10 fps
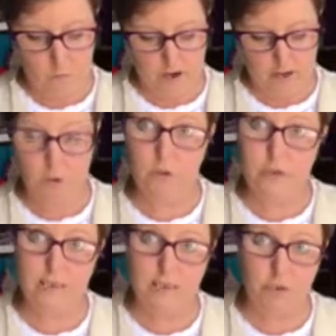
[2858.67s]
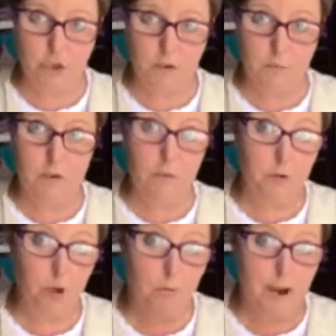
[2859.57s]
when I do the next
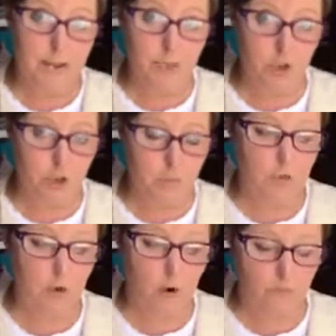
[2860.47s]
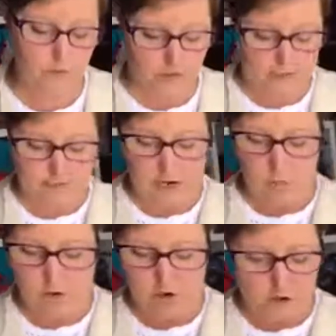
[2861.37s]
adjustment, do my adjustments on this, I
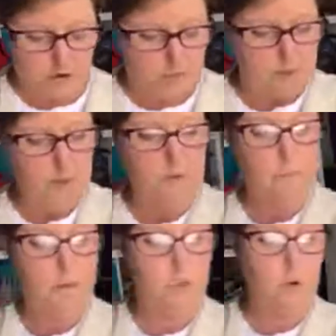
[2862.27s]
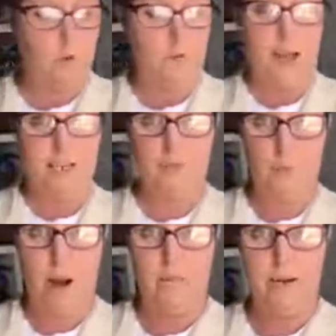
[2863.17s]
want to cut a piece of fabric. So if that's
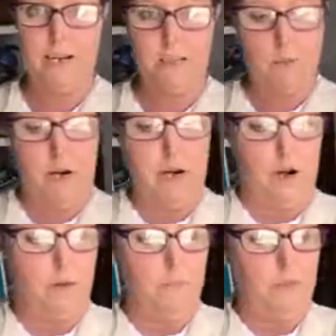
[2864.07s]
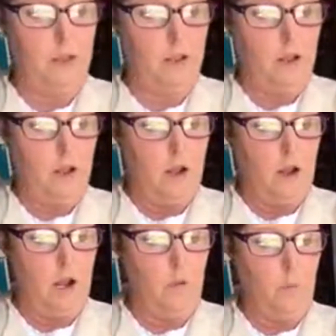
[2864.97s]
where it is on my arm,
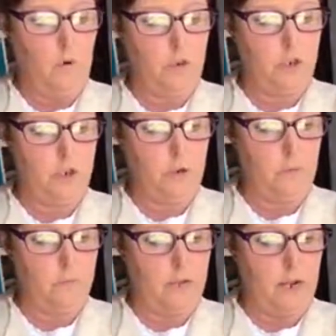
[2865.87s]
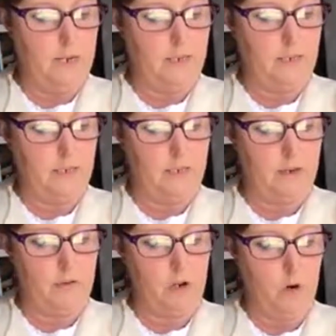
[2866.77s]
I want to, ideally,
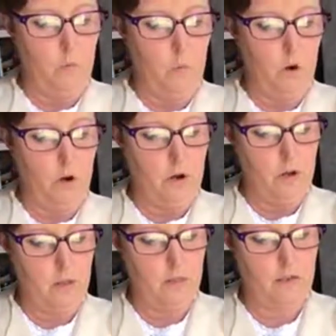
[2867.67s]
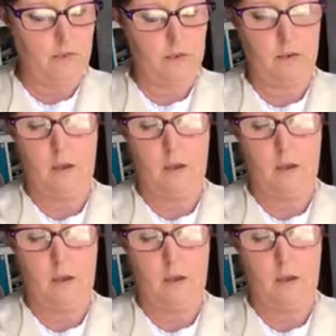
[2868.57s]
there we go, one, there's,